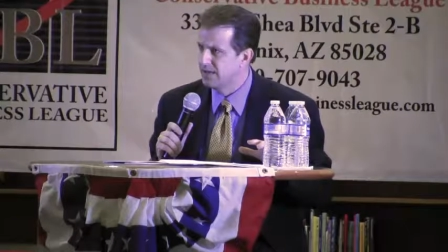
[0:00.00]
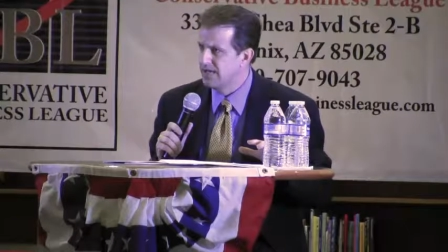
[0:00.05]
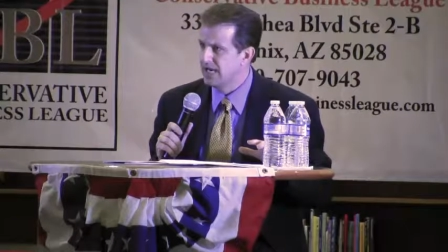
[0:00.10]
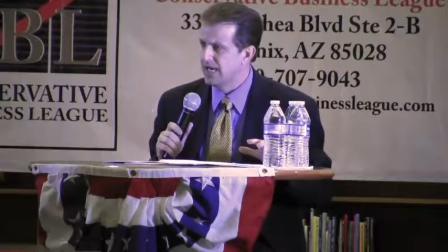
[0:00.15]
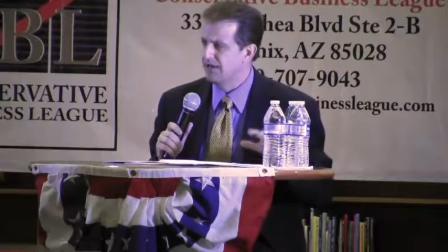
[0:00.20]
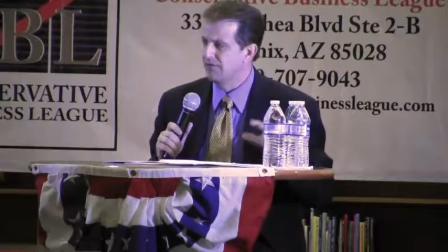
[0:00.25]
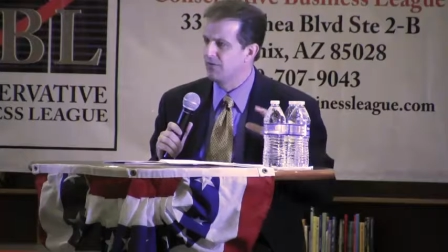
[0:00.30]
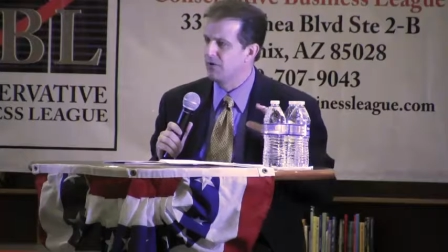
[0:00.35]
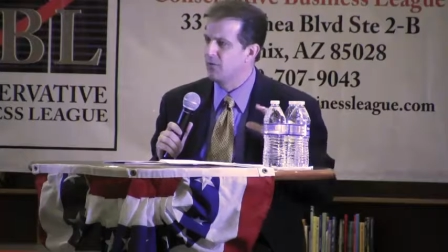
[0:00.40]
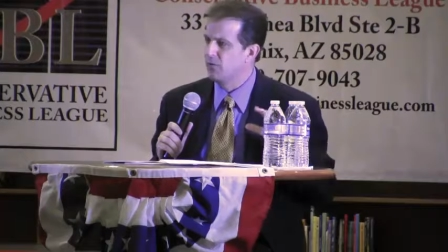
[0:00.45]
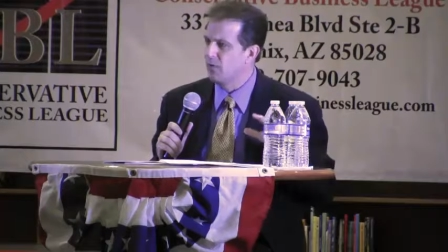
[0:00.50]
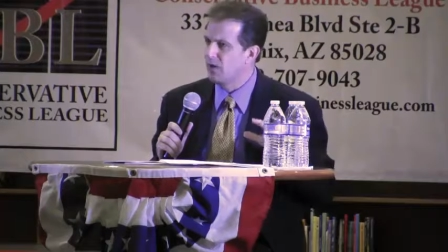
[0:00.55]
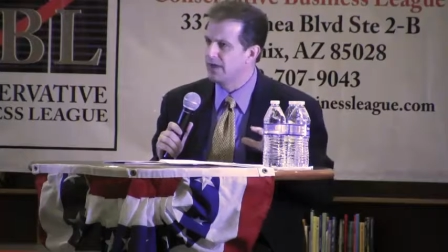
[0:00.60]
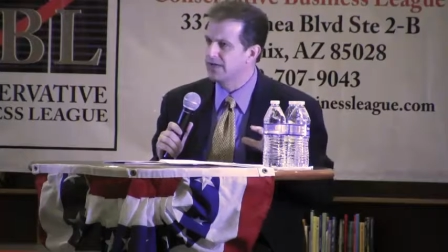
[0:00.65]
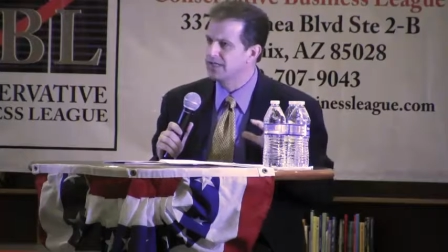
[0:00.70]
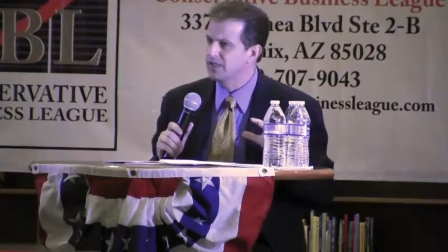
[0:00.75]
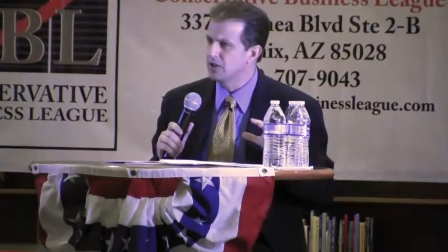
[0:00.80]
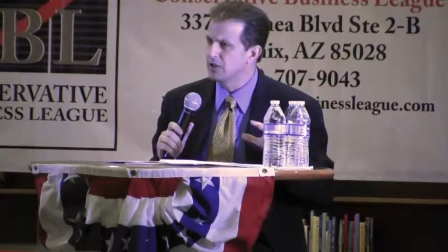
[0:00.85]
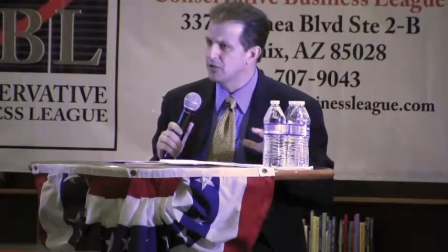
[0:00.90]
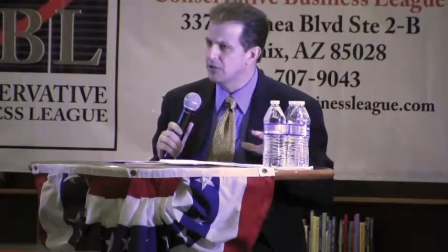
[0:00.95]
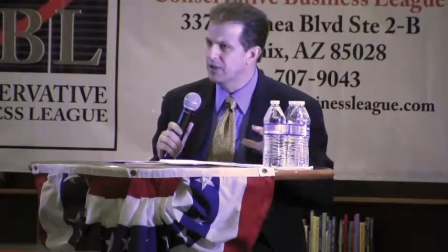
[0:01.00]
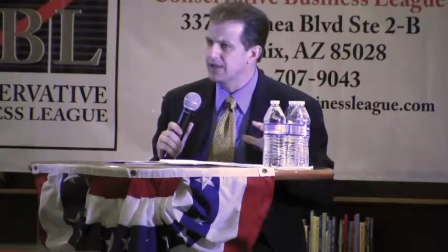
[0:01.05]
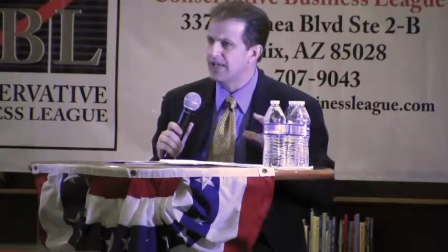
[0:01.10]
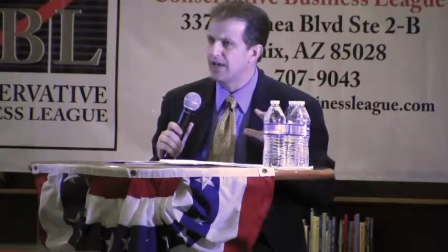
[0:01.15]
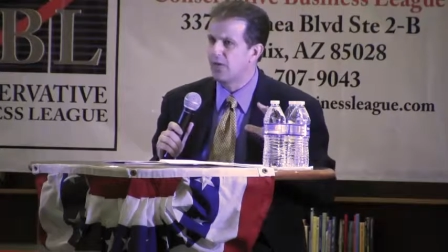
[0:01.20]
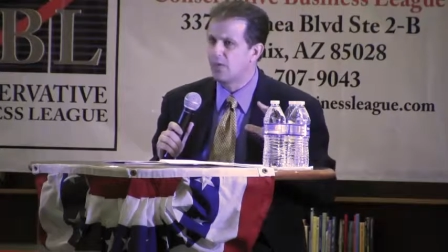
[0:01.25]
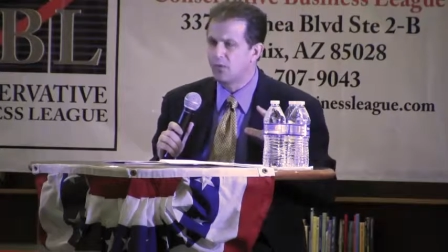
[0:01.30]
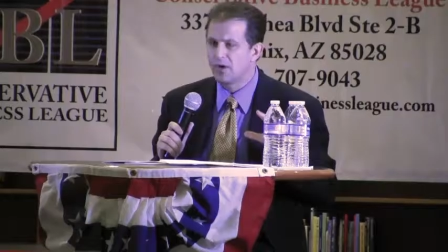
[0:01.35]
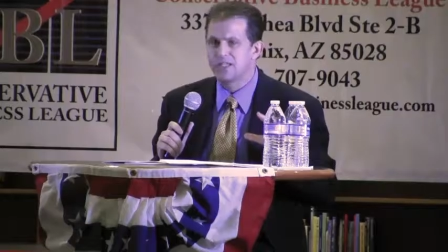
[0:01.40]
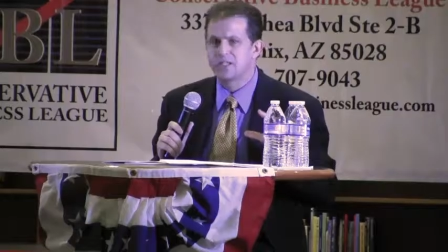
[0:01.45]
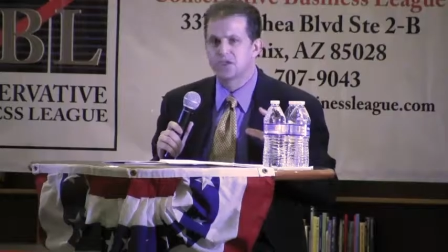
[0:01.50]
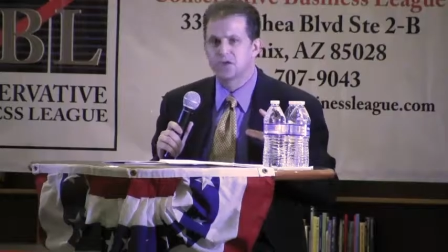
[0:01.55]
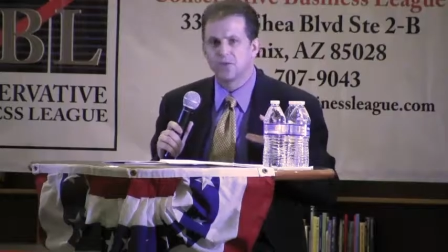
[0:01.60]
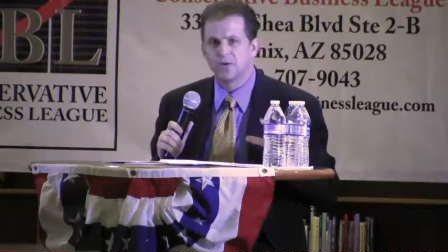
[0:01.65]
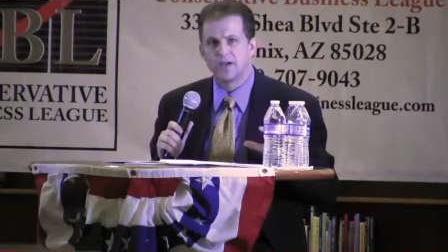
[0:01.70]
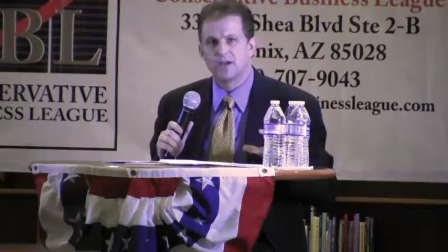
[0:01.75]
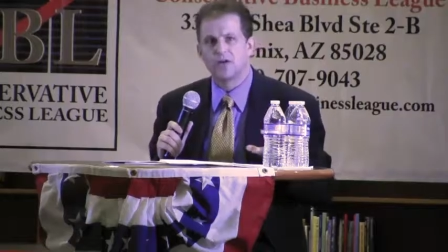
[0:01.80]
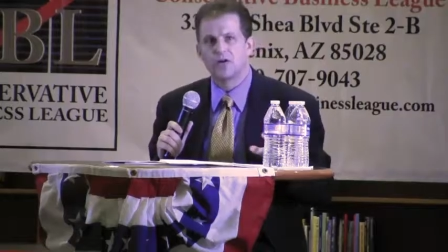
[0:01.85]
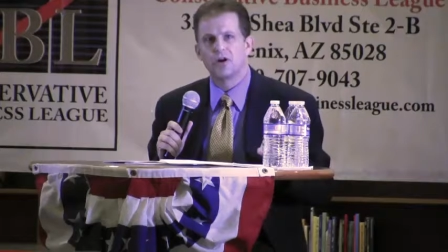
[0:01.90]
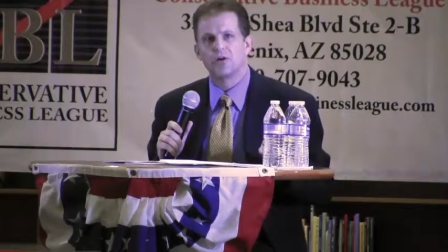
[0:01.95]
And if we want to look at what's
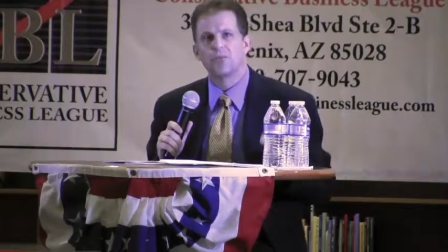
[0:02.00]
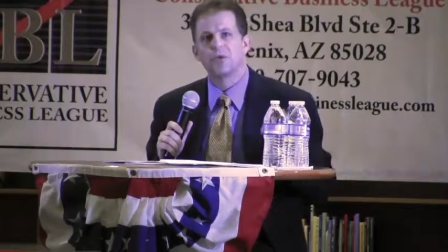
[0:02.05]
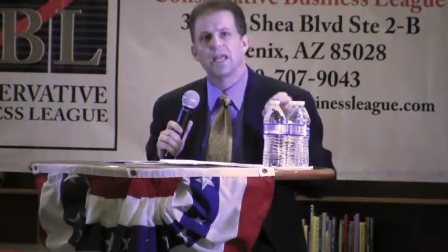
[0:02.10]
going on,